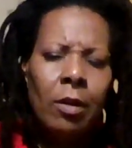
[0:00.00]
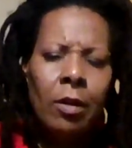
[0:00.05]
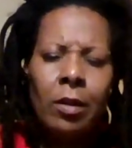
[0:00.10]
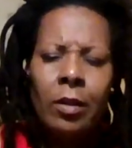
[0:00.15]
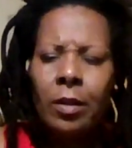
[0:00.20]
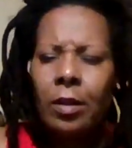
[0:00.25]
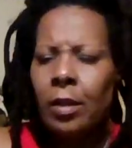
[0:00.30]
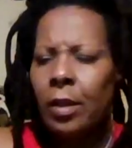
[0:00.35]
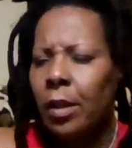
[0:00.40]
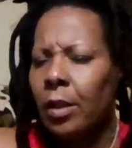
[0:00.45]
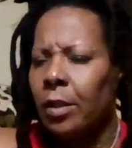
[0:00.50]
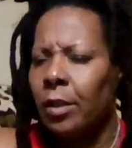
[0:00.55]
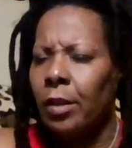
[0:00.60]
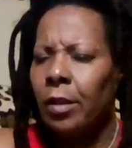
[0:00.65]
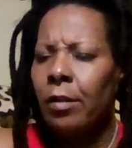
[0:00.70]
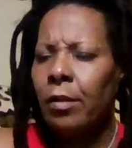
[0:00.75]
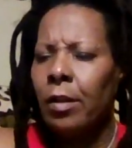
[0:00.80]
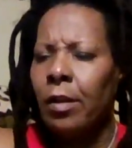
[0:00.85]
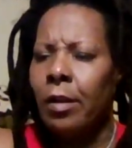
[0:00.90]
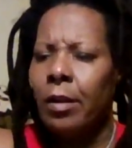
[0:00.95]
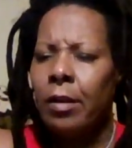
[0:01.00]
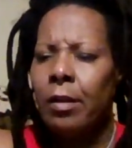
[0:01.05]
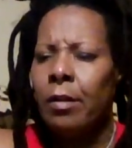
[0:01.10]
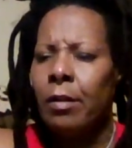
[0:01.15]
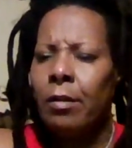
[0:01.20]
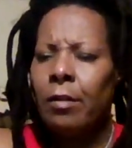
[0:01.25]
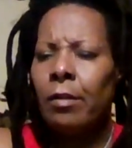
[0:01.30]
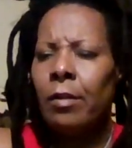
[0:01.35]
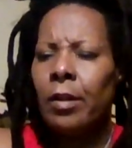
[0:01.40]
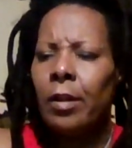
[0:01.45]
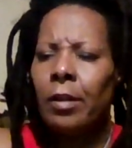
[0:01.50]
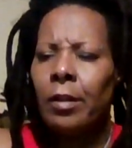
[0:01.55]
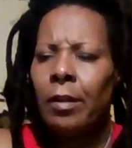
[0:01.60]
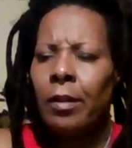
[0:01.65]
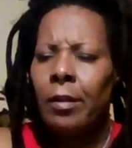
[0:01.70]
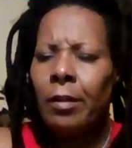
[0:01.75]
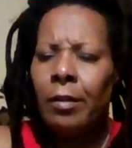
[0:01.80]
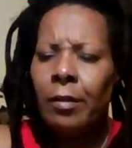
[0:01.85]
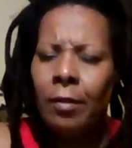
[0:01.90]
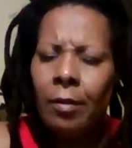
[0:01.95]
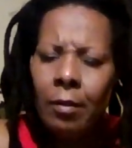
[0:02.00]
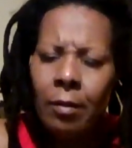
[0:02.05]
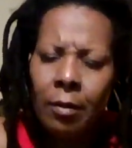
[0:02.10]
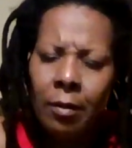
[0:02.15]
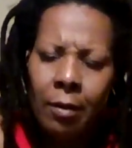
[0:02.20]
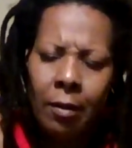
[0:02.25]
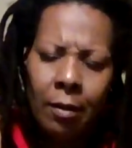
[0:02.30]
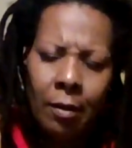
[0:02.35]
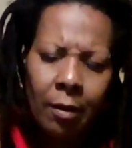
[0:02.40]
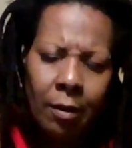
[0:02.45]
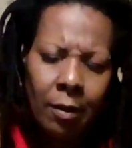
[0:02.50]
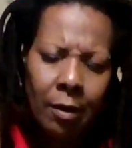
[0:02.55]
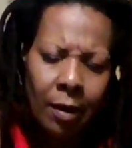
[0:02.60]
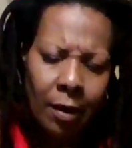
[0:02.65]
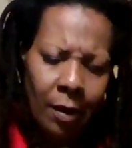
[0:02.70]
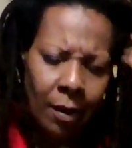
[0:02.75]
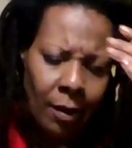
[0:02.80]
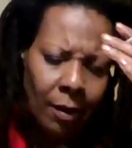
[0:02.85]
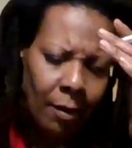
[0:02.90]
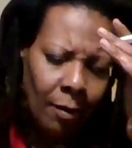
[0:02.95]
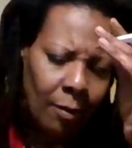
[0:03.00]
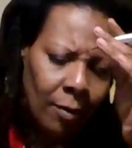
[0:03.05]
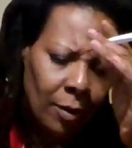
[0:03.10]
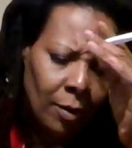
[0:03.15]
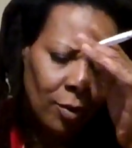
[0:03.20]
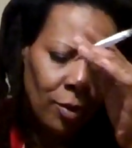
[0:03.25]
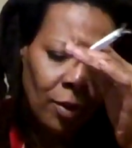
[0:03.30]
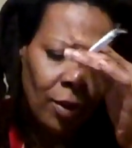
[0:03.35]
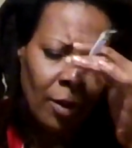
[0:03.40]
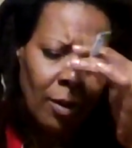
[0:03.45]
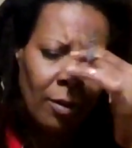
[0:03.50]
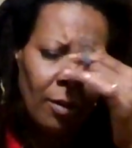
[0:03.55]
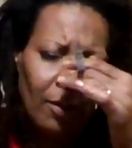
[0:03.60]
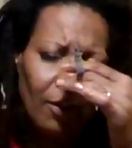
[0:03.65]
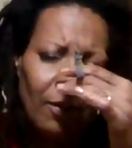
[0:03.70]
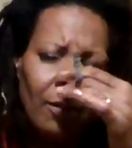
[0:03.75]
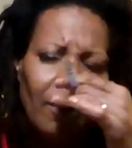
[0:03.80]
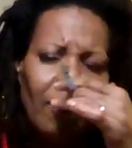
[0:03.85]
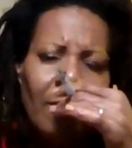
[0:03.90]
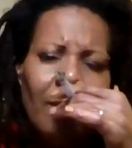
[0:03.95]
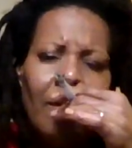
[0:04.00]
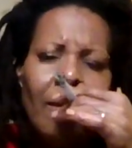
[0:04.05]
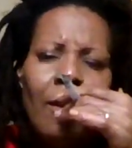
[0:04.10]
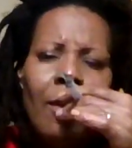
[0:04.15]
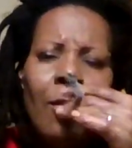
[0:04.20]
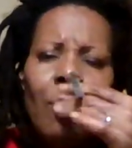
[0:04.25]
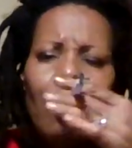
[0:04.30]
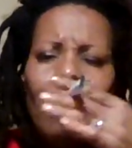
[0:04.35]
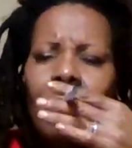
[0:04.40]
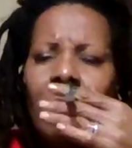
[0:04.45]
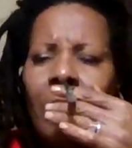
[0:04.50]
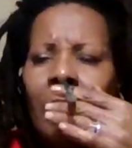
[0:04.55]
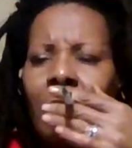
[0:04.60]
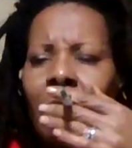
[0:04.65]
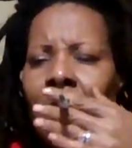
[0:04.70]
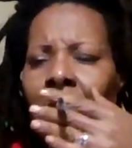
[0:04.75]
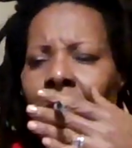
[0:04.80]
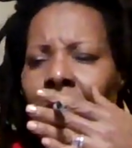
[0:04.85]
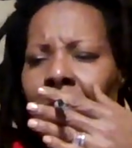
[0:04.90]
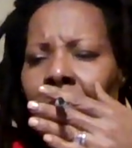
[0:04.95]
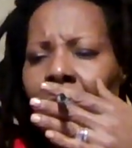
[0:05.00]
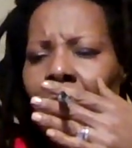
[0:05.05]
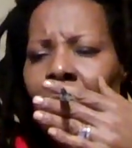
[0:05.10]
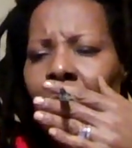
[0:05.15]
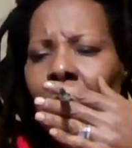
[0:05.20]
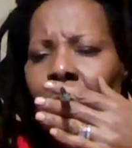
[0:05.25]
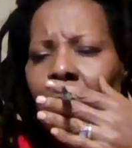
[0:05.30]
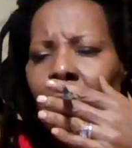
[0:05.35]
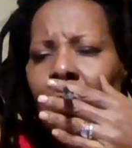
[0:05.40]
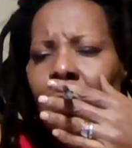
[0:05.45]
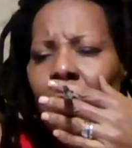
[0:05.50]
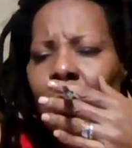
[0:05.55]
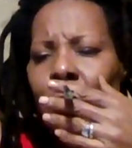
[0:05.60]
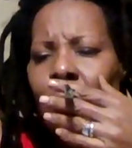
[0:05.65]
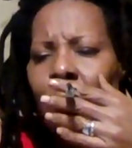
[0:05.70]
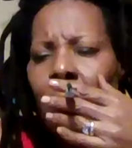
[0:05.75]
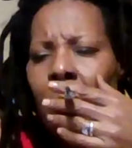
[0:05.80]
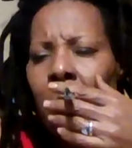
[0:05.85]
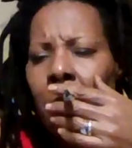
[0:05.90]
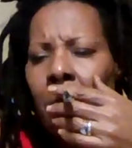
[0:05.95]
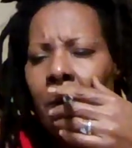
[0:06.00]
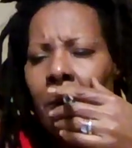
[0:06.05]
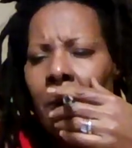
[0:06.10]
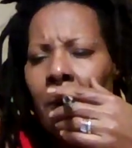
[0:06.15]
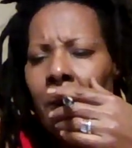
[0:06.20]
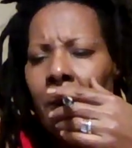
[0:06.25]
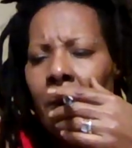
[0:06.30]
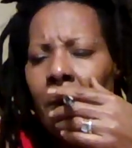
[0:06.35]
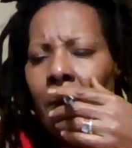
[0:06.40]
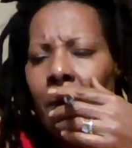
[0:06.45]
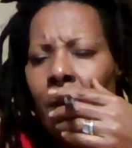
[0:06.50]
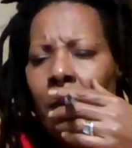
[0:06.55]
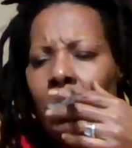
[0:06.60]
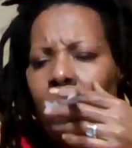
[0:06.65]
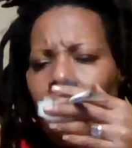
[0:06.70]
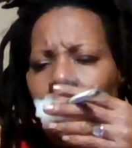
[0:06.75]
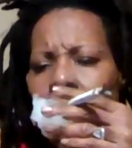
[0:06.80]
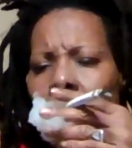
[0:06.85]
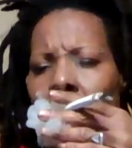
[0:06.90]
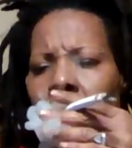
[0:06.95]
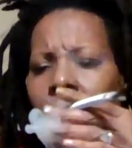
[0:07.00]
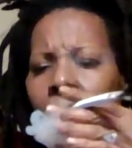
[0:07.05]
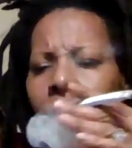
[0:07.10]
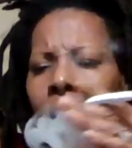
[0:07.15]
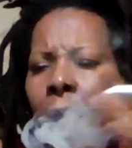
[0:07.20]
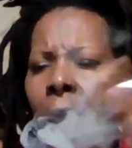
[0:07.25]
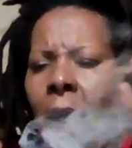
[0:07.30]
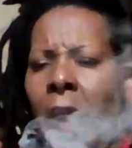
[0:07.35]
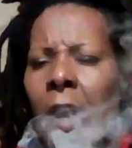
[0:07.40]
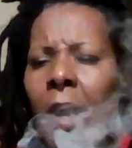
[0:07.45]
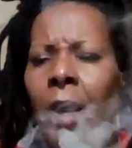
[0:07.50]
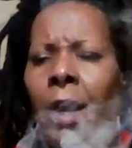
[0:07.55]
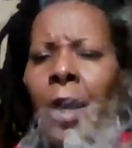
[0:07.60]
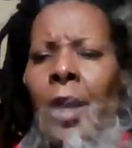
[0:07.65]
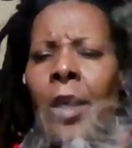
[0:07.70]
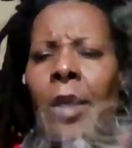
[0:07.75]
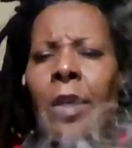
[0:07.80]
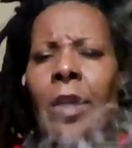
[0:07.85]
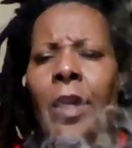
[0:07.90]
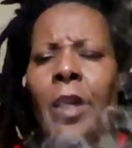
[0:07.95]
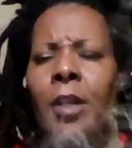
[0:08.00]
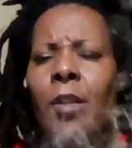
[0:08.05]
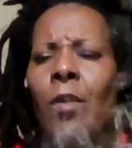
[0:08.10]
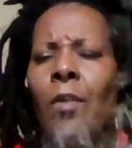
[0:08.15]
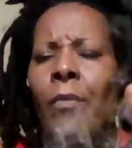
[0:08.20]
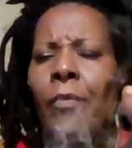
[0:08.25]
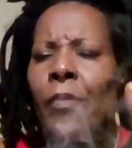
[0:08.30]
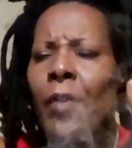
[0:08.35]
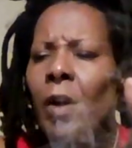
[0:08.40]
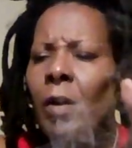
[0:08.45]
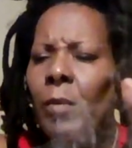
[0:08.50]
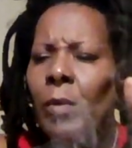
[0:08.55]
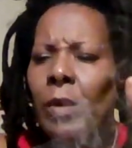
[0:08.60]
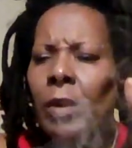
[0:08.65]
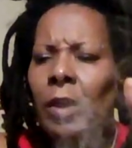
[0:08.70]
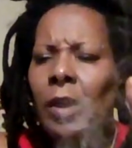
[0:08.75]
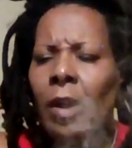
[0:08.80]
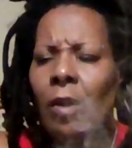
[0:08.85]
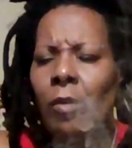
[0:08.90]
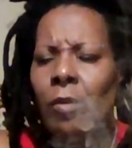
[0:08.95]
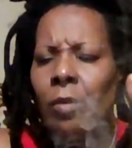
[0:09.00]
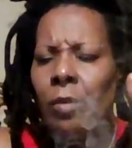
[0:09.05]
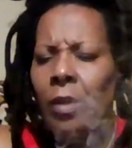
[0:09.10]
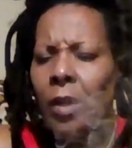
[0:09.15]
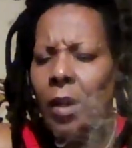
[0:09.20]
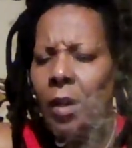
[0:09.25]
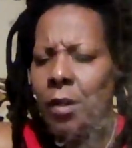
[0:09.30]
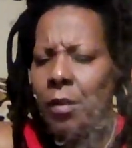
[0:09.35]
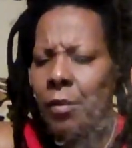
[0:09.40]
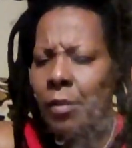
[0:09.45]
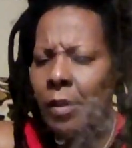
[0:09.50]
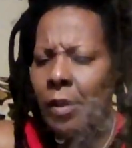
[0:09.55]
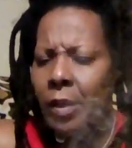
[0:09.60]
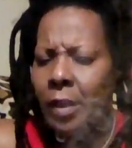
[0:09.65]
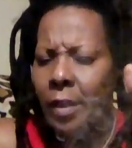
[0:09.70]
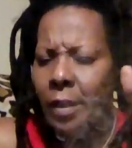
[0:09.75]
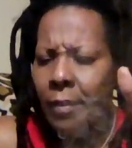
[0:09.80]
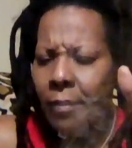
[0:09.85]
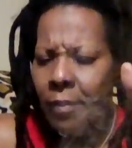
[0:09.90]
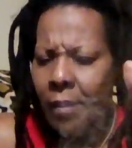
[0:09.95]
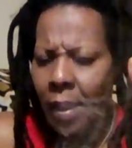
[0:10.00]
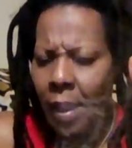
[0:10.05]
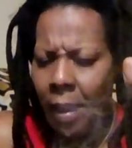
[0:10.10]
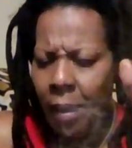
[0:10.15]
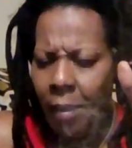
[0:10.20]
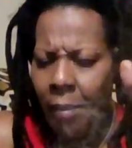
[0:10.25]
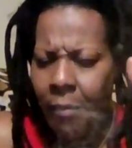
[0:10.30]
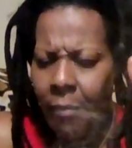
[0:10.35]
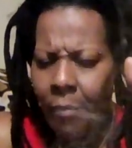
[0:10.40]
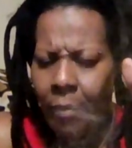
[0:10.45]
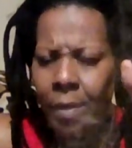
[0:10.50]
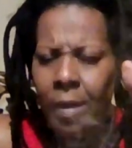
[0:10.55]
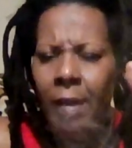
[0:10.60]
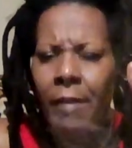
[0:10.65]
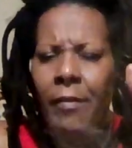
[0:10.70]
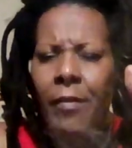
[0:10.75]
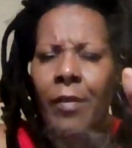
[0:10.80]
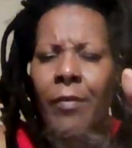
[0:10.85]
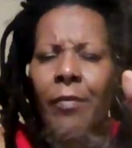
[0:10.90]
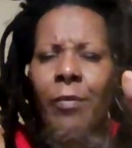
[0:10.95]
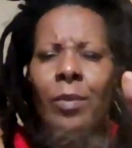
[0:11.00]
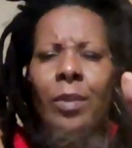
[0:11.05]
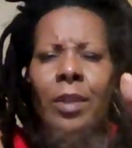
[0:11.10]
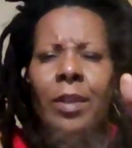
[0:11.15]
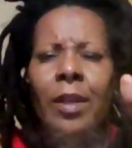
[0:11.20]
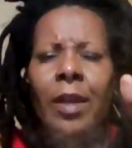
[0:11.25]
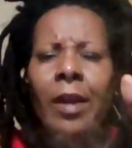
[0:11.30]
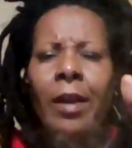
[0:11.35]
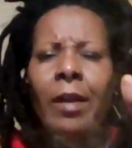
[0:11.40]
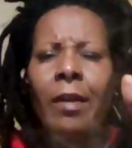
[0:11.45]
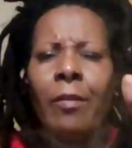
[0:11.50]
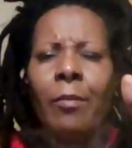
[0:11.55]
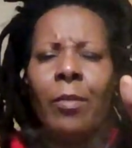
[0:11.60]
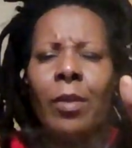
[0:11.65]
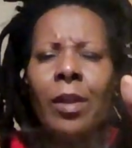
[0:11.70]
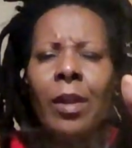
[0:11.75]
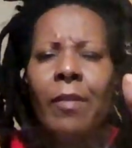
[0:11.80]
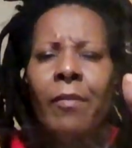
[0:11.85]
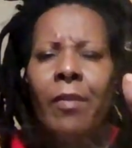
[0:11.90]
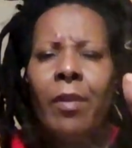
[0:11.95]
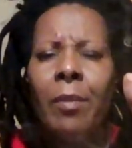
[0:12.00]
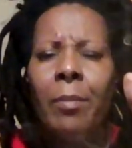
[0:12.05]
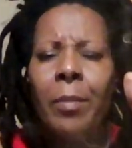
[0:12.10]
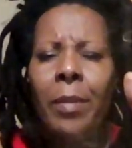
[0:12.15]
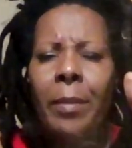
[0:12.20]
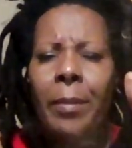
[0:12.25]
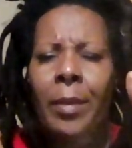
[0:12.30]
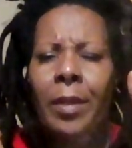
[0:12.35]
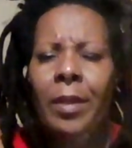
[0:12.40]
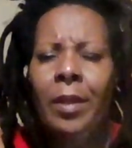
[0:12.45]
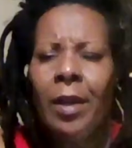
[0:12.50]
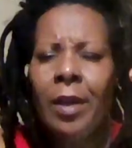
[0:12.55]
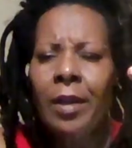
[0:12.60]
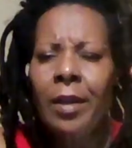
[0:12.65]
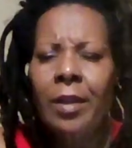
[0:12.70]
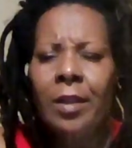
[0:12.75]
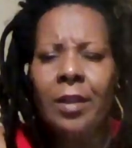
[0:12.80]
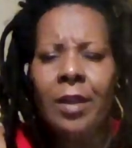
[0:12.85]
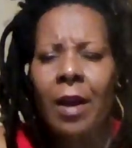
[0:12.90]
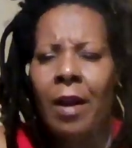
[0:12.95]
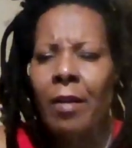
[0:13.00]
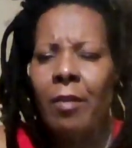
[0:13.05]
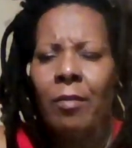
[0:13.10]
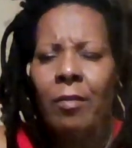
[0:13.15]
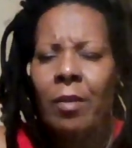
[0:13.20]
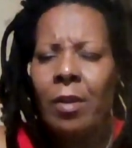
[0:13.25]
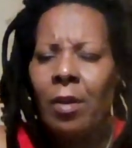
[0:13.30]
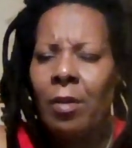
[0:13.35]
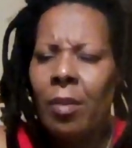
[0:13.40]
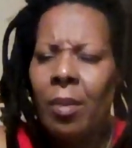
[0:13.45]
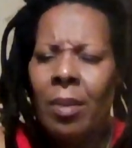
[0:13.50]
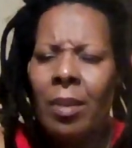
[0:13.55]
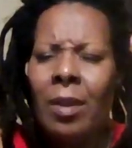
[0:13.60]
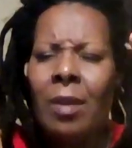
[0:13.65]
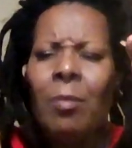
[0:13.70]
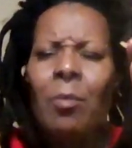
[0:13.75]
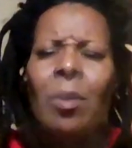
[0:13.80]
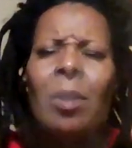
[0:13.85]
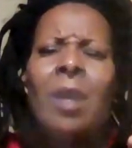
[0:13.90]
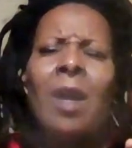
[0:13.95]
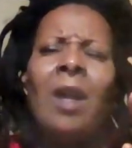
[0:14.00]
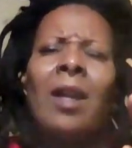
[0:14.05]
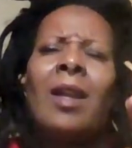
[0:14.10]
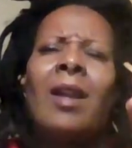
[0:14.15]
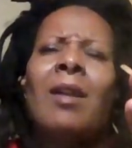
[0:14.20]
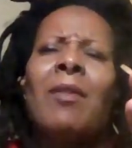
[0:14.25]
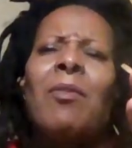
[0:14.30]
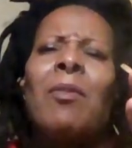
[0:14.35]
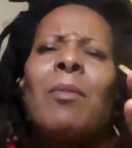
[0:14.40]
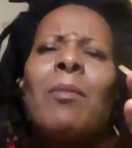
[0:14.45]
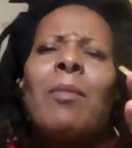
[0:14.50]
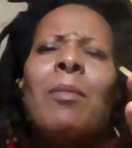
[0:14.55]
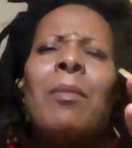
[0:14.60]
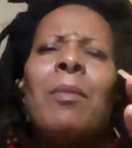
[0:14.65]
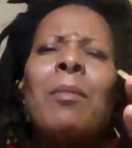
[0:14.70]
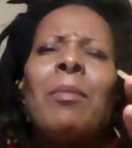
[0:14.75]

Just let down your hair like that. Like Chingy. When I think of handguns. Now don't fuck with no, leave that whatever, what's that, whatever amendment that is, I don't know. Come on, I can't remember.